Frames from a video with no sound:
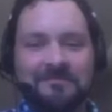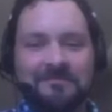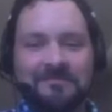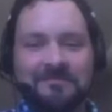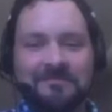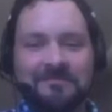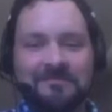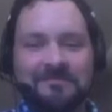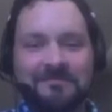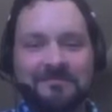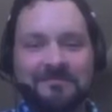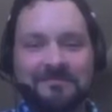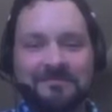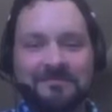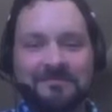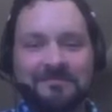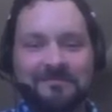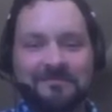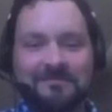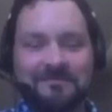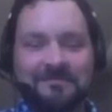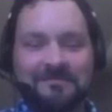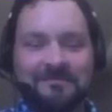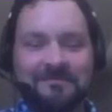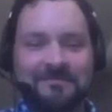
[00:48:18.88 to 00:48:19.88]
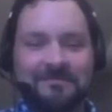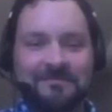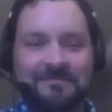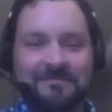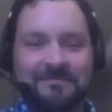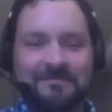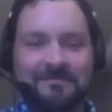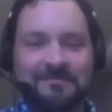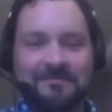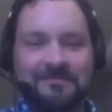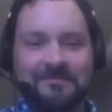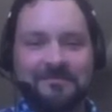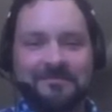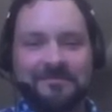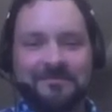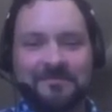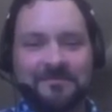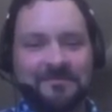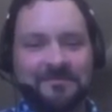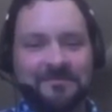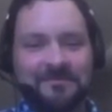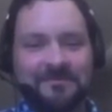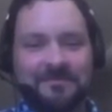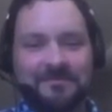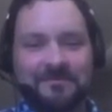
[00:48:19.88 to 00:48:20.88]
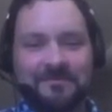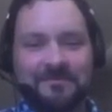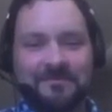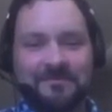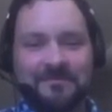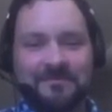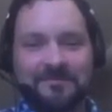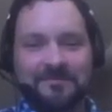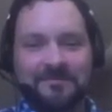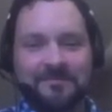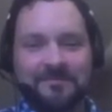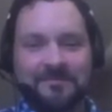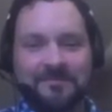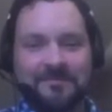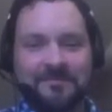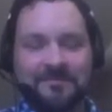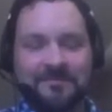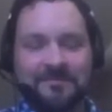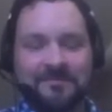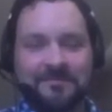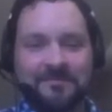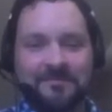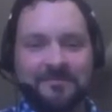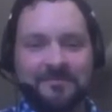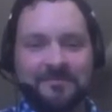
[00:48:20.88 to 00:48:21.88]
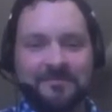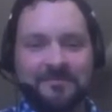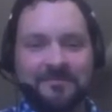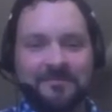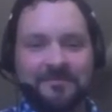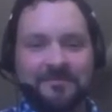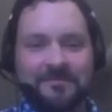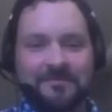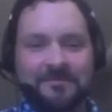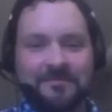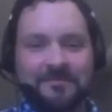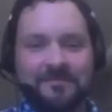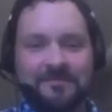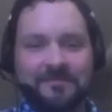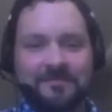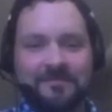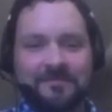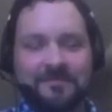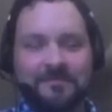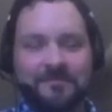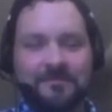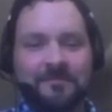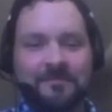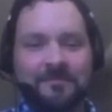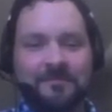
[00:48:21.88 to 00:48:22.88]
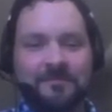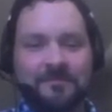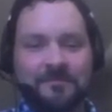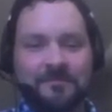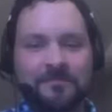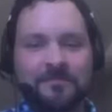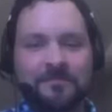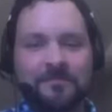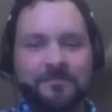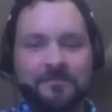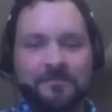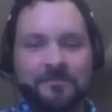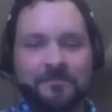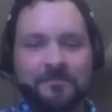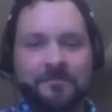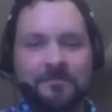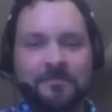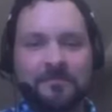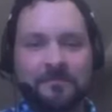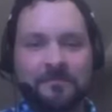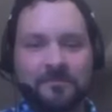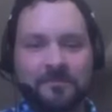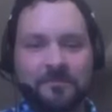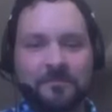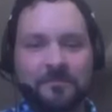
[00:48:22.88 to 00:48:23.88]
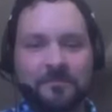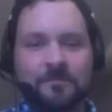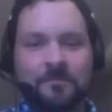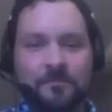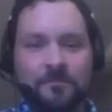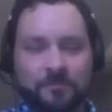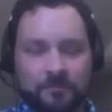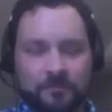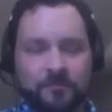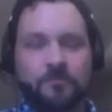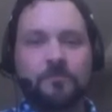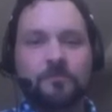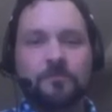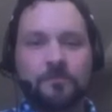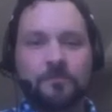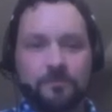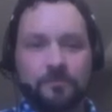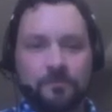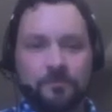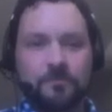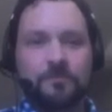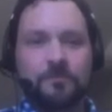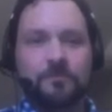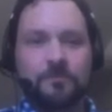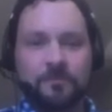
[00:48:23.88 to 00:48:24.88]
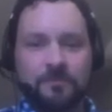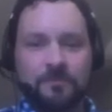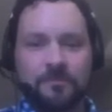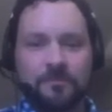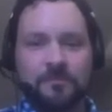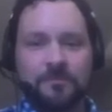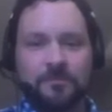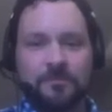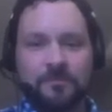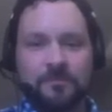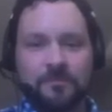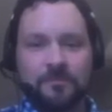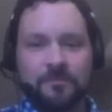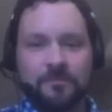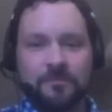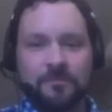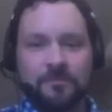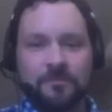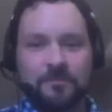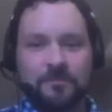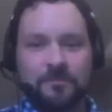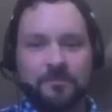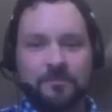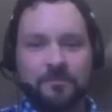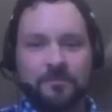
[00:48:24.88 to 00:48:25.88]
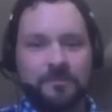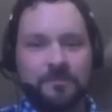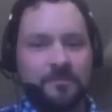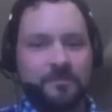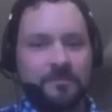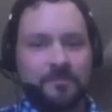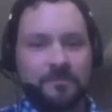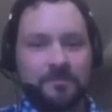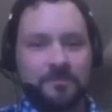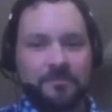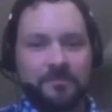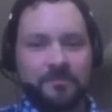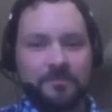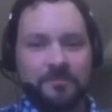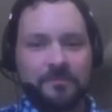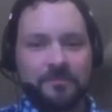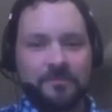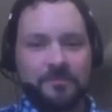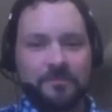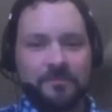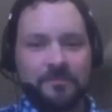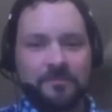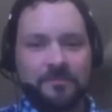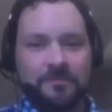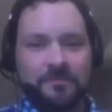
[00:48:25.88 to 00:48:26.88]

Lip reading: (not speaking)